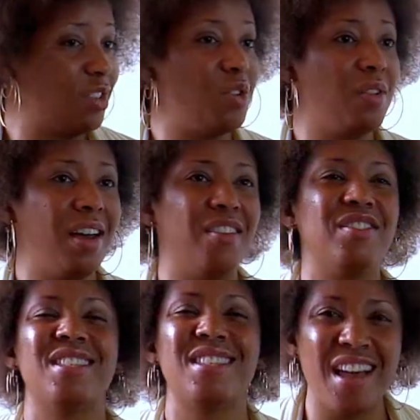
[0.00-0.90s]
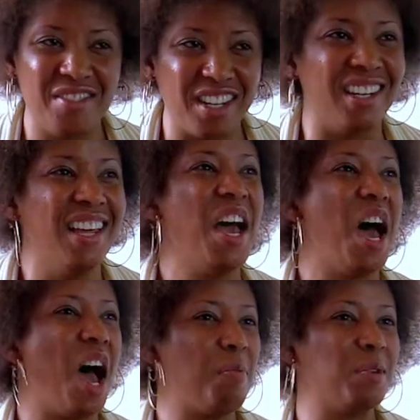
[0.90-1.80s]
So you have 7
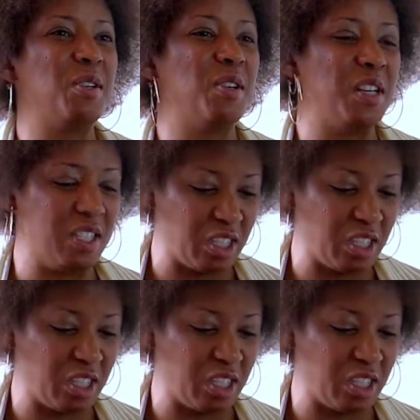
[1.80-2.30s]
opportunities